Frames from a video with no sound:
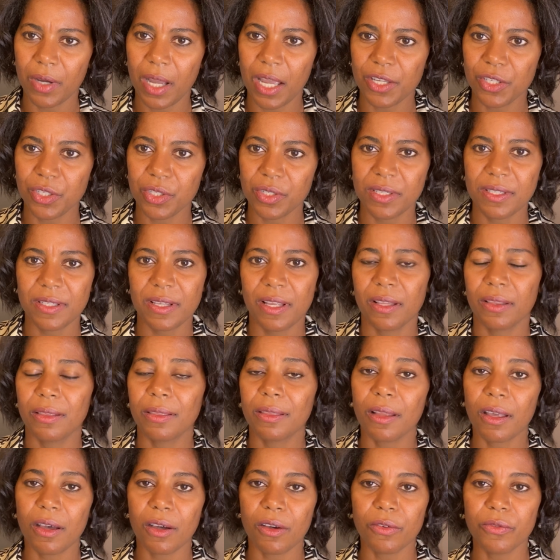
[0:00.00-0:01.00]
just send
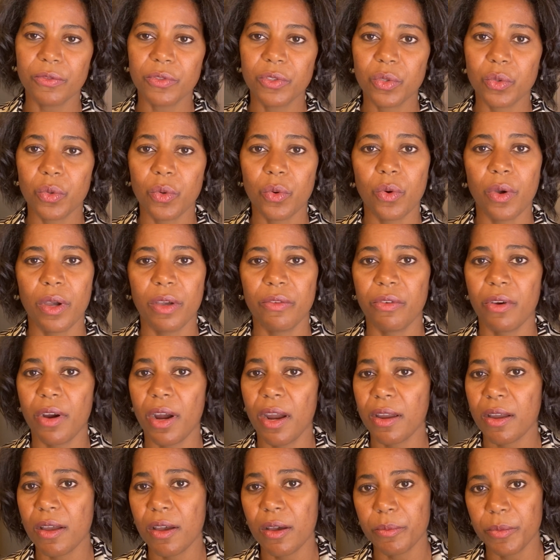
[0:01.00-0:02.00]
love to whoever I
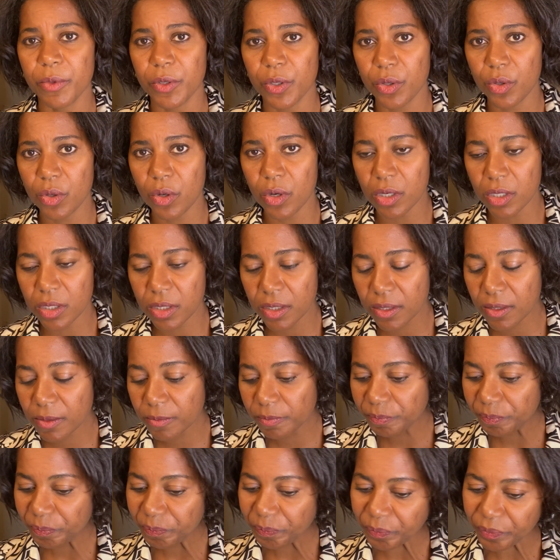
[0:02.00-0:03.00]
come across.
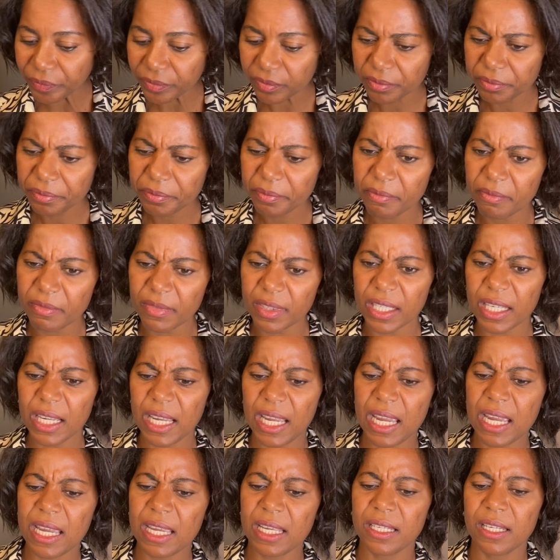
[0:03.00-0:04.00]

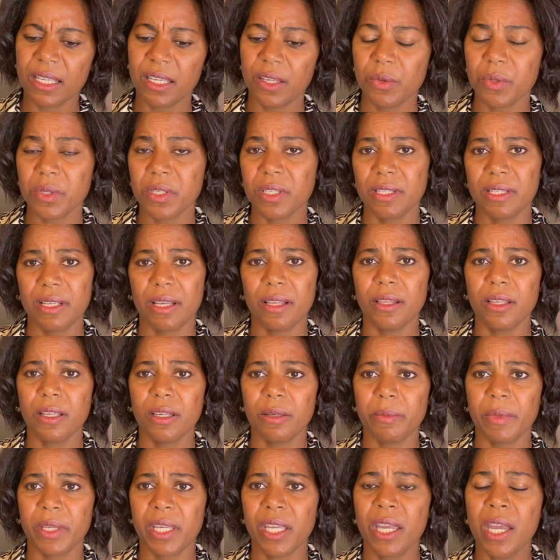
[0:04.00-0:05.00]
And he was telling
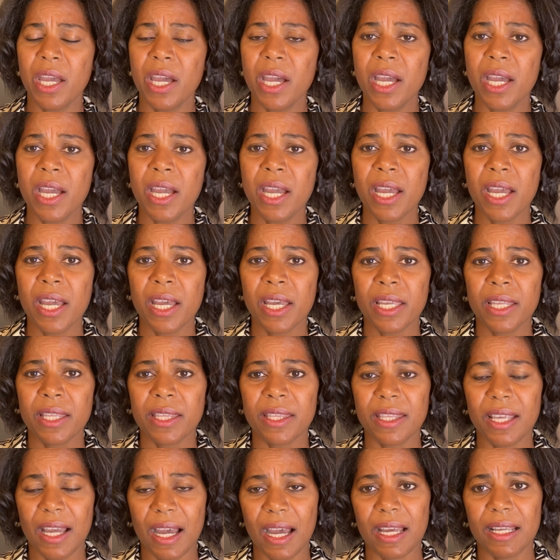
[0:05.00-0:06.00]
me
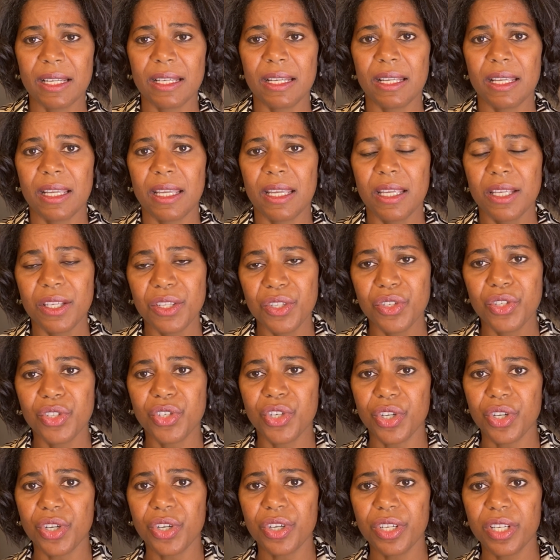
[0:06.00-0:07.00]
that his
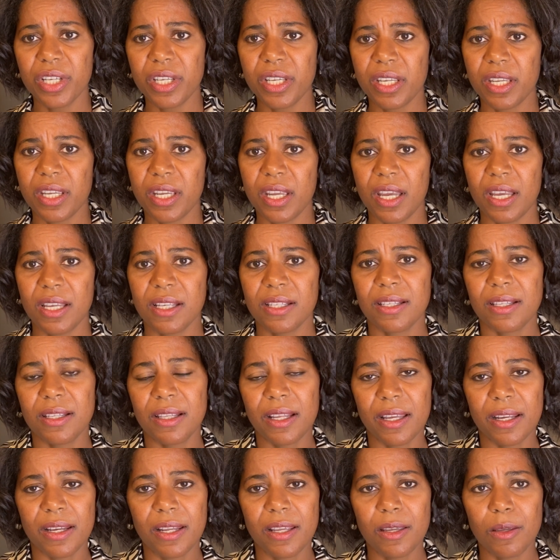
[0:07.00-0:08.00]
journey has
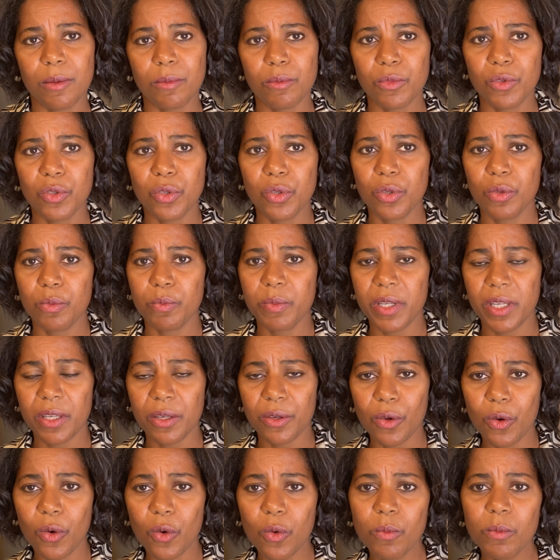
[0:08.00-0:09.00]
led him to being
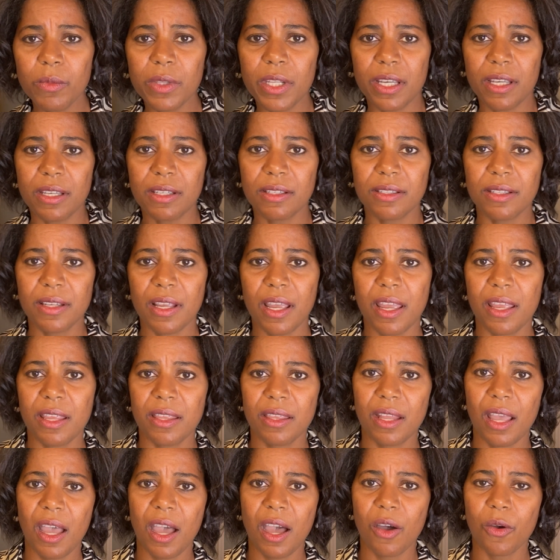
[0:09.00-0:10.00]
homeless,
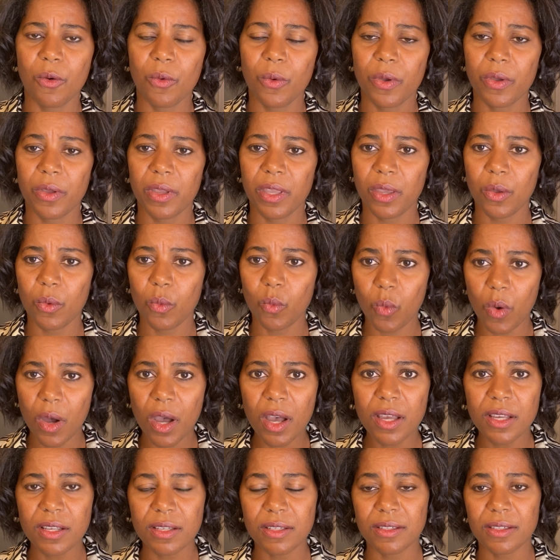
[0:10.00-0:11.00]
and how he
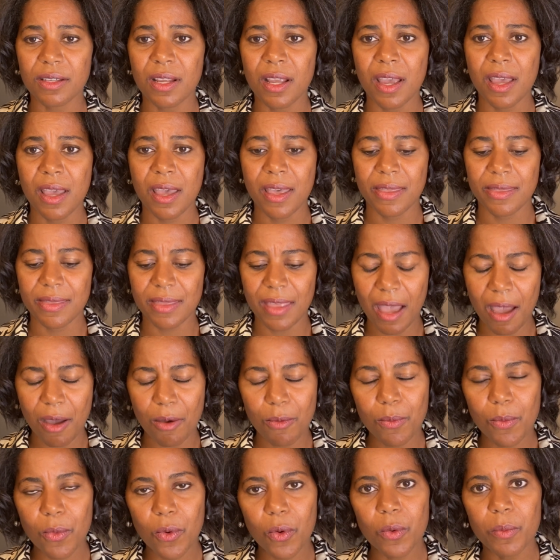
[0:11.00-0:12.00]
was that
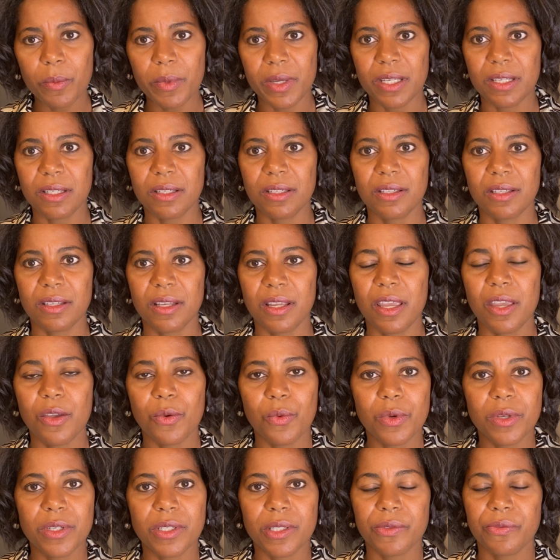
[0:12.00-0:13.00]
moment, he
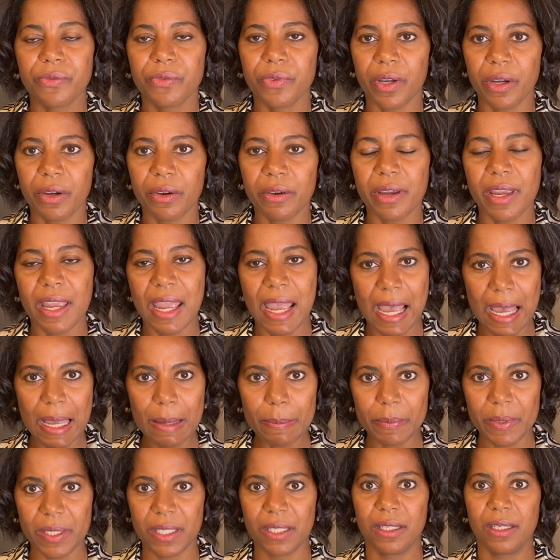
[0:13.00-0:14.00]
was very
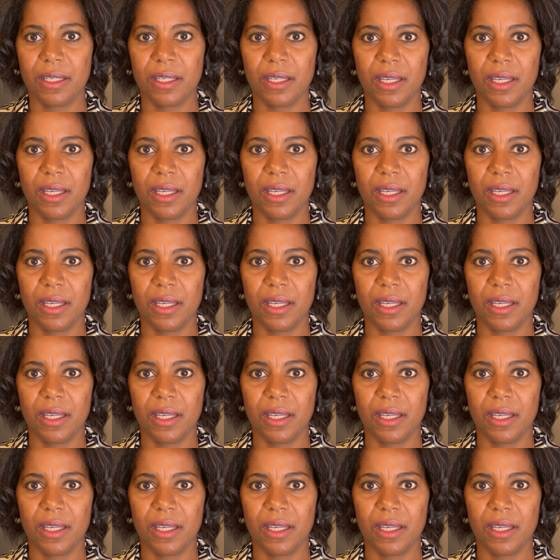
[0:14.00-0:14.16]
happy.